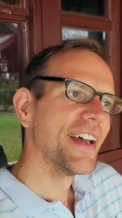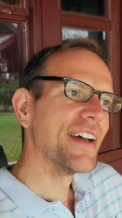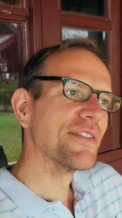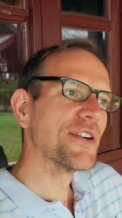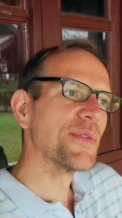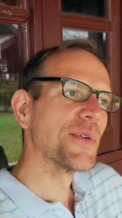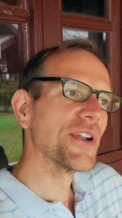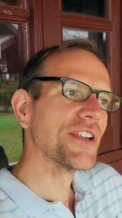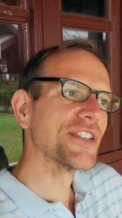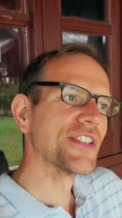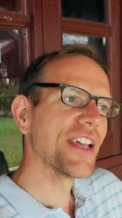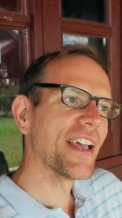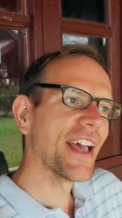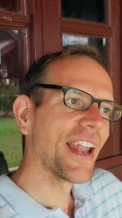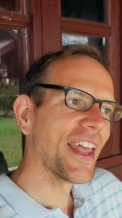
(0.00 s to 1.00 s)
everyone wanted to
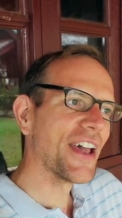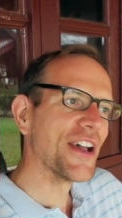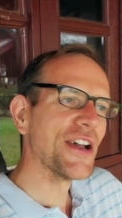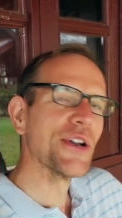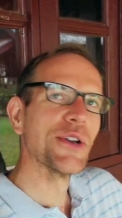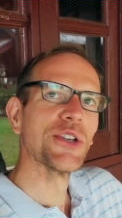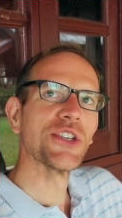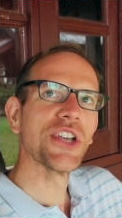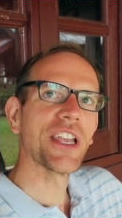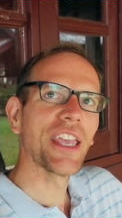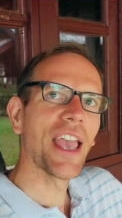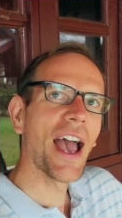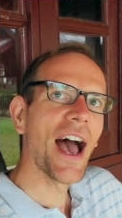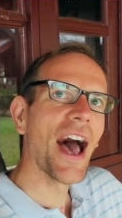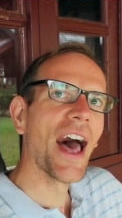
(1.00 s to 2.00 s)
say hello, shake
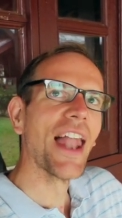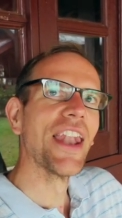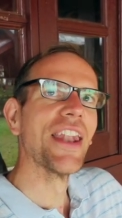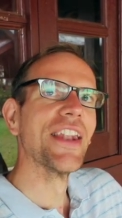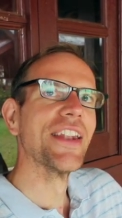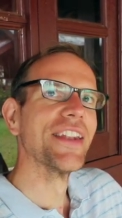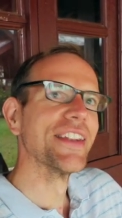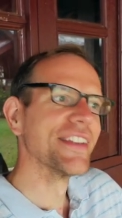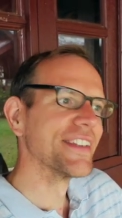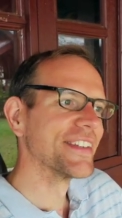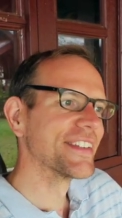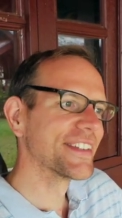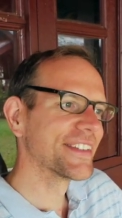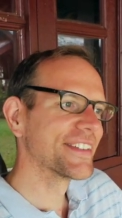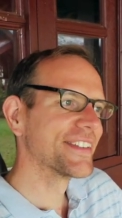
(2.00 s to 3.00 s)
your
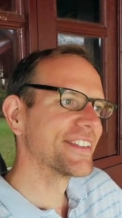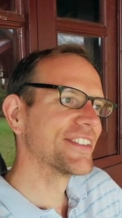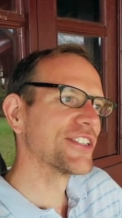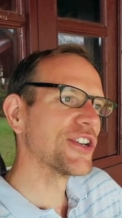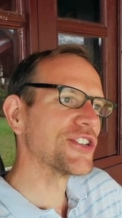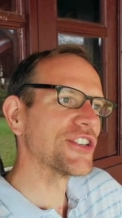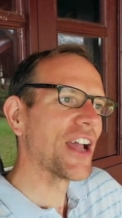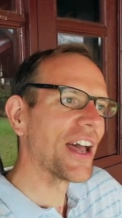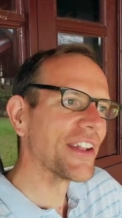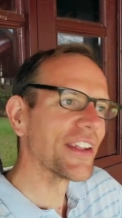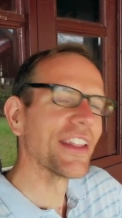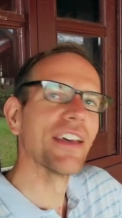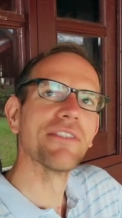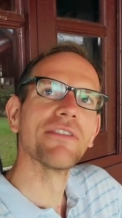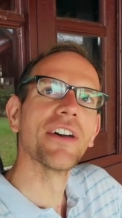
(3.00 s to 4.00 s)
hand, touch your hand
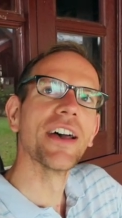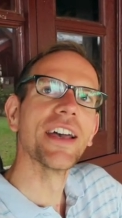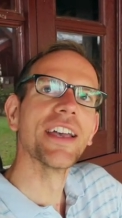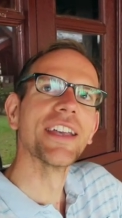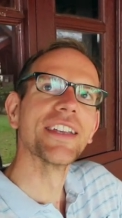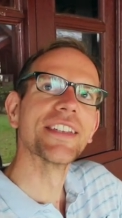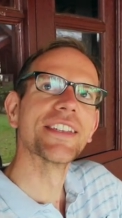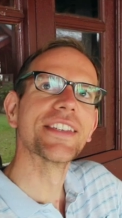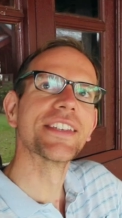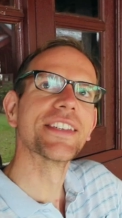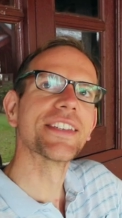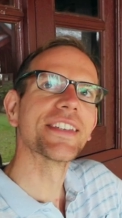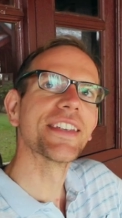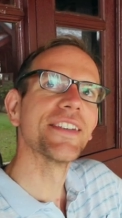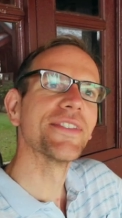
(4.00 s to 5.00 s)
to their
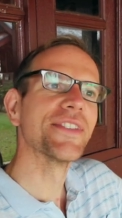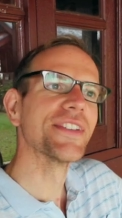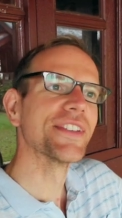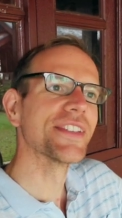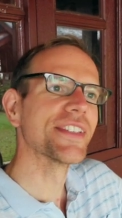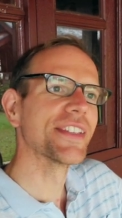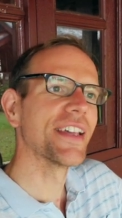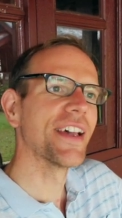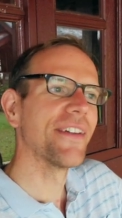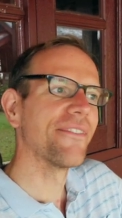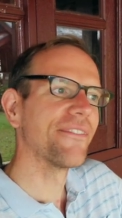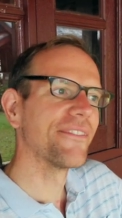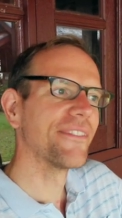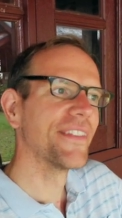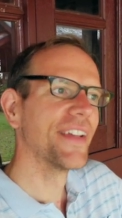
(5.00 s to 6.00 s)
face, it was
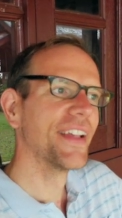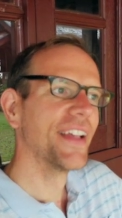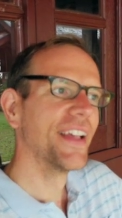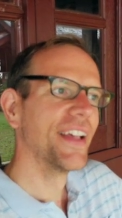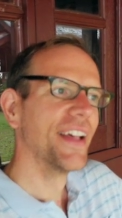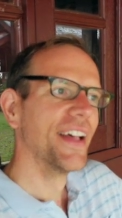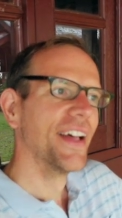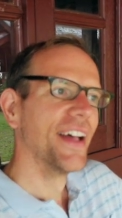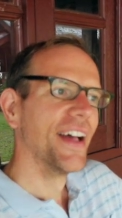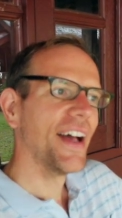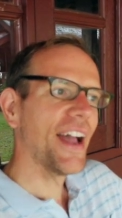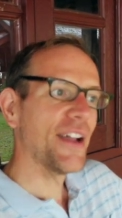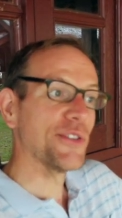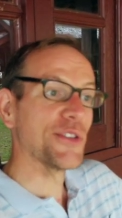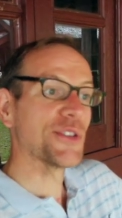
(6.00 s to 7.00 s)
um,
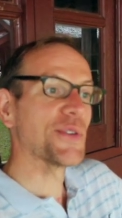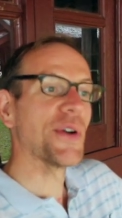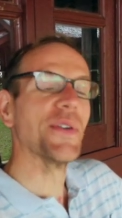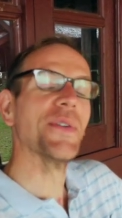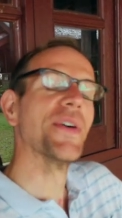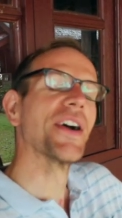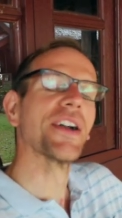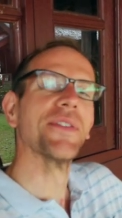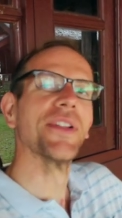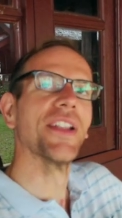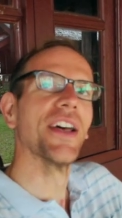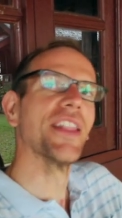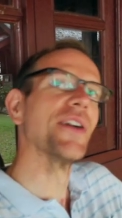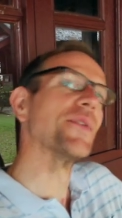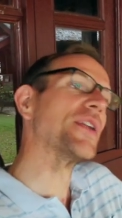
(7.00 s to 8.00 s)
it was just quite remarkable.
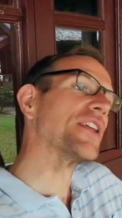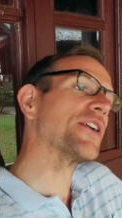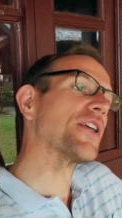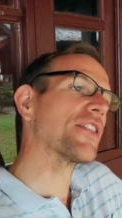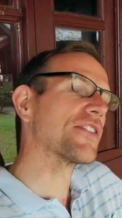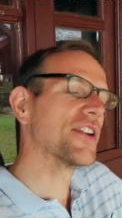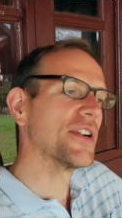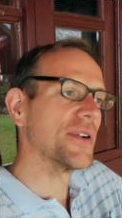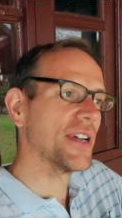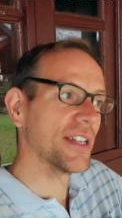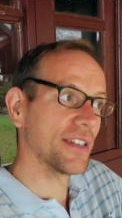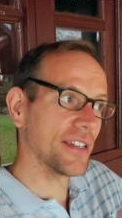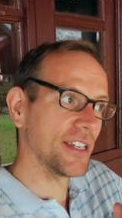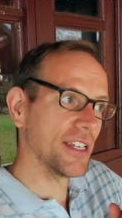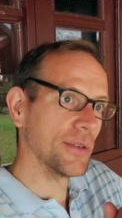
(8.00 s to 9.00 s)
And then when you got through
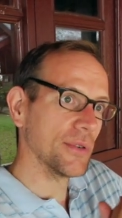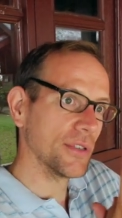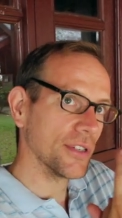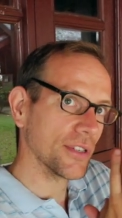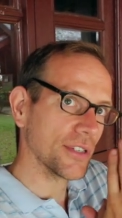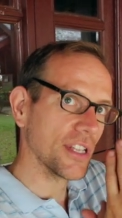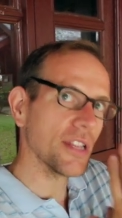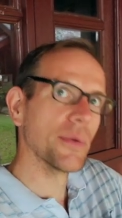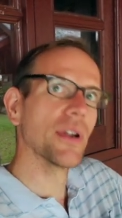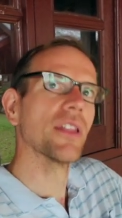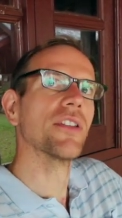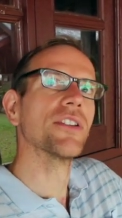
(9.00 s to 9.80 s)
it, you were just in the middle